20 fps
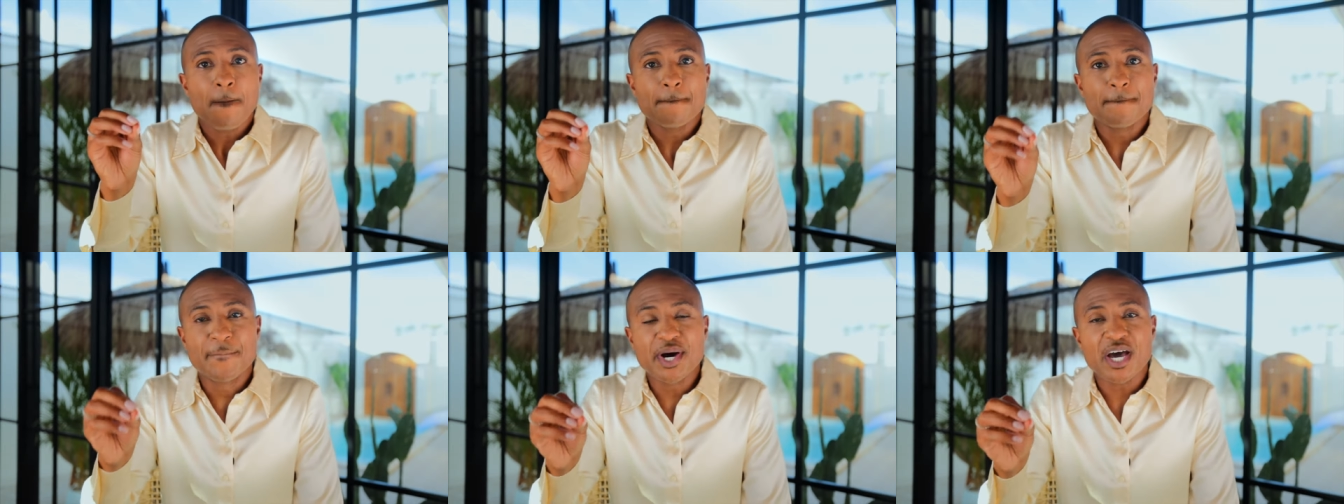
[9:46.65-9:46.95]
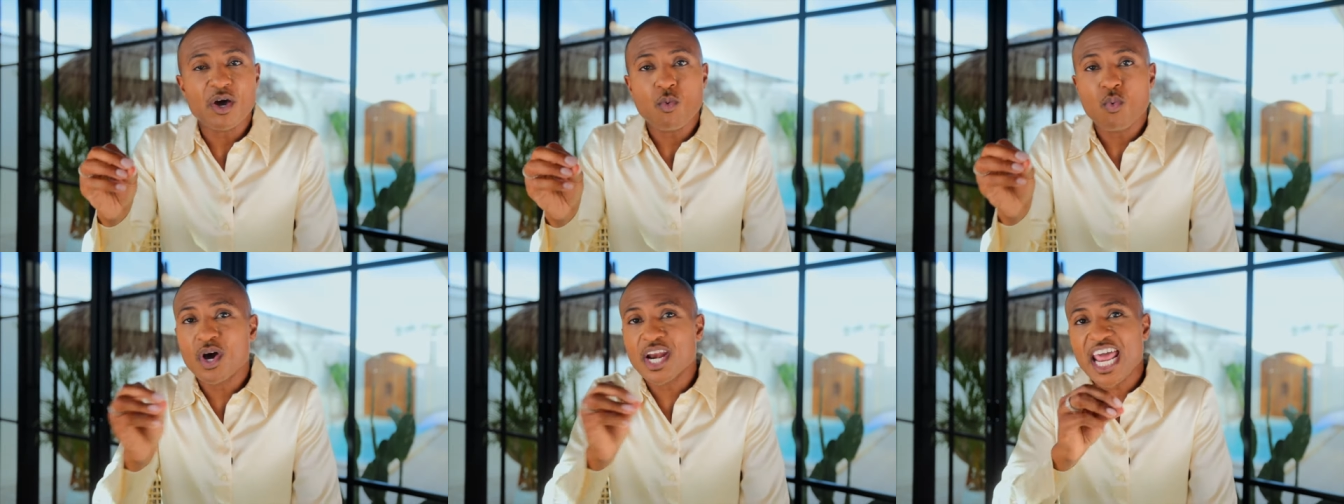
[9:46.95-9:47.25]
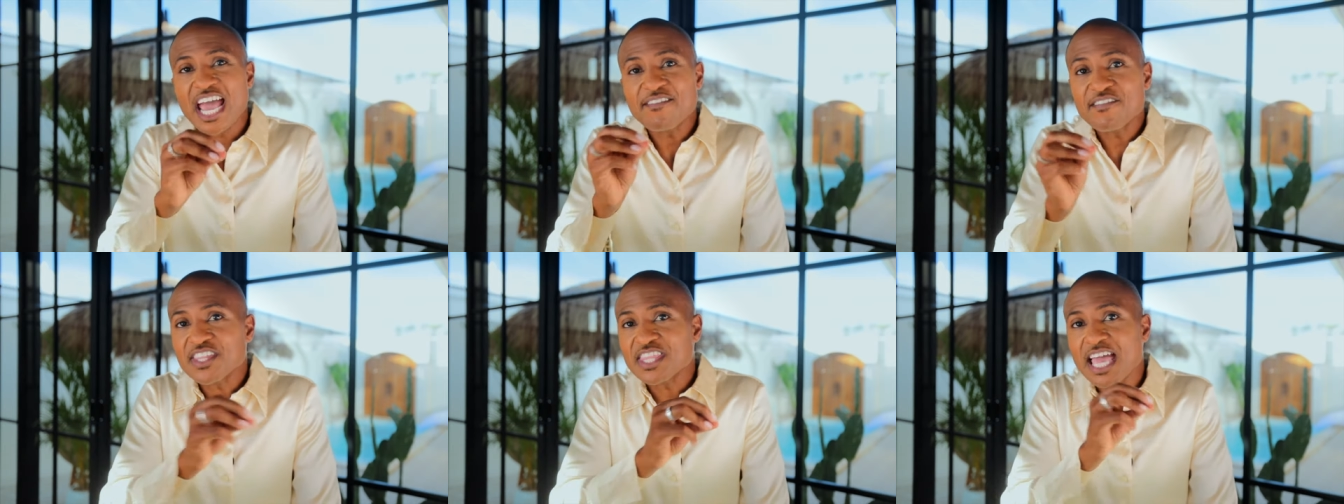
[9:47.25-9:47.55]
but
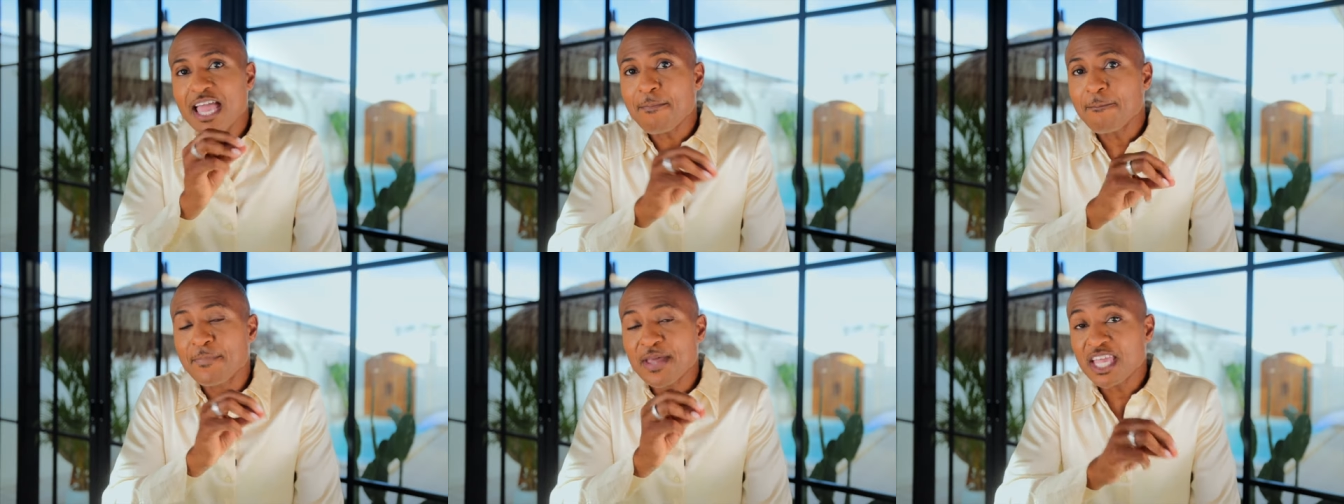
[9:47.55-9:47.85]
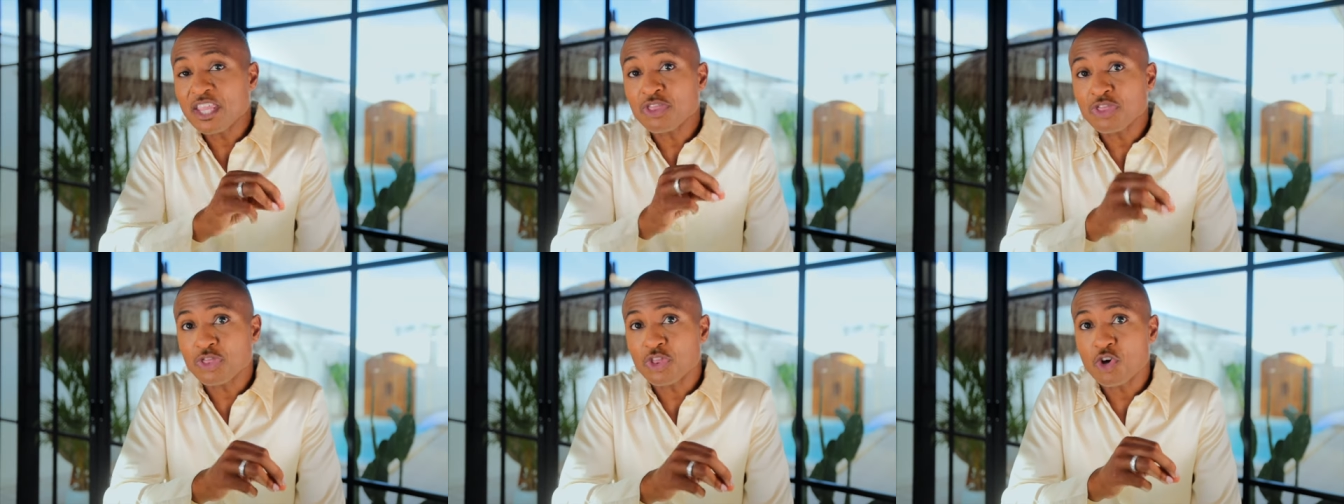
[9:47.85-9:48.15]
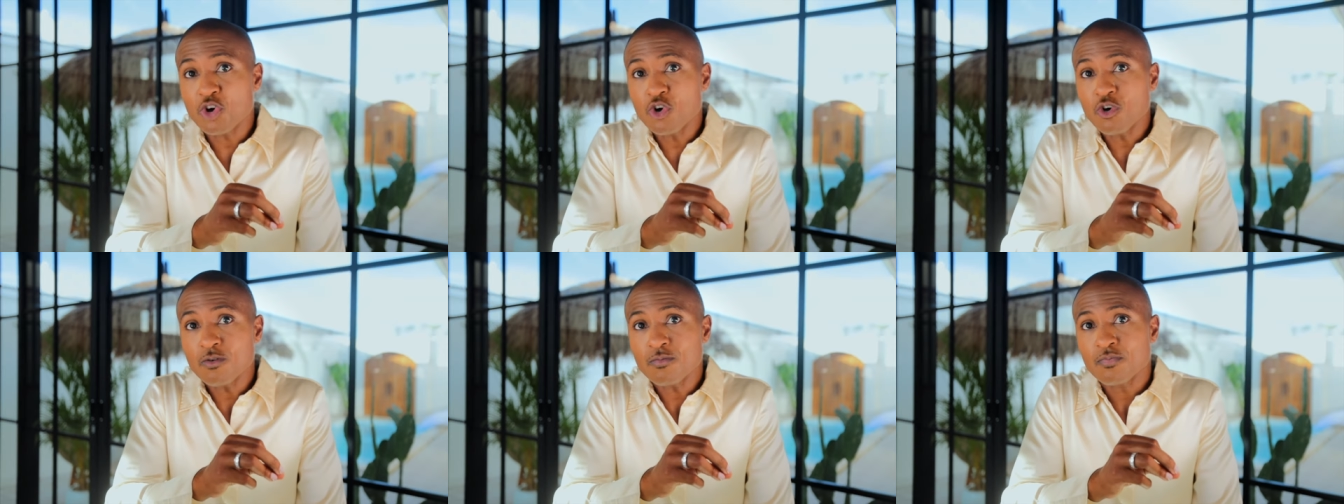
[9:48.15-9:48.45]
whatever they've been
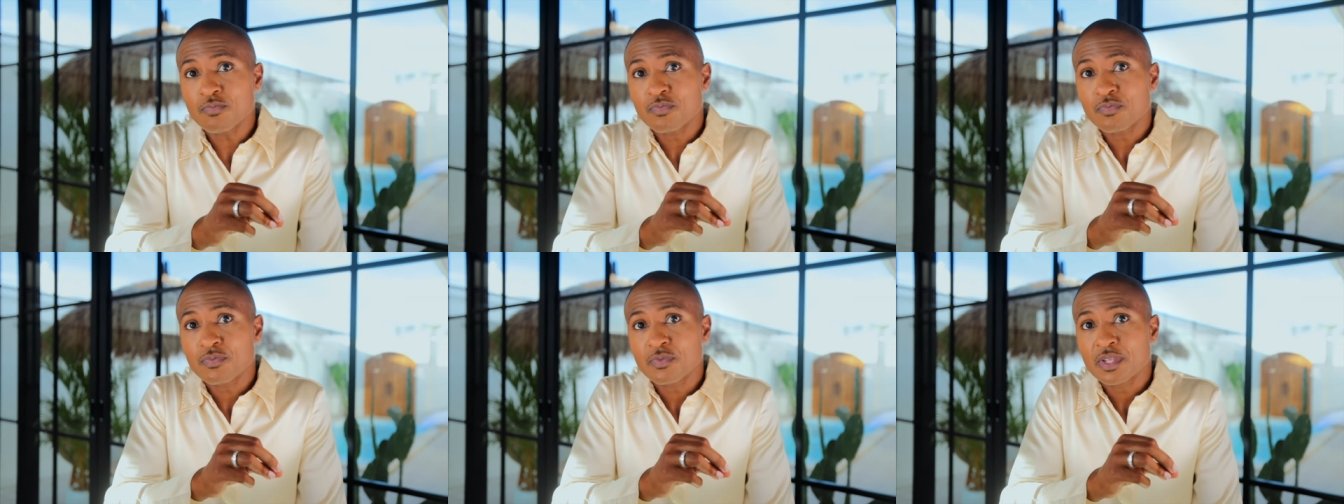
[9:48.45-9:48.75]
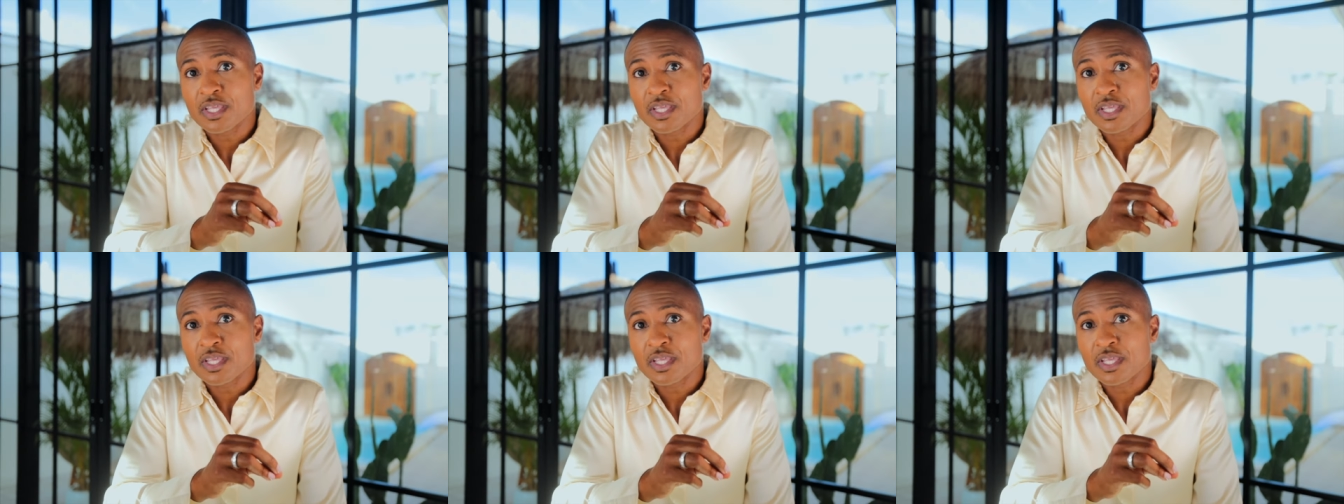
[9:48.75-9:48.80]
through,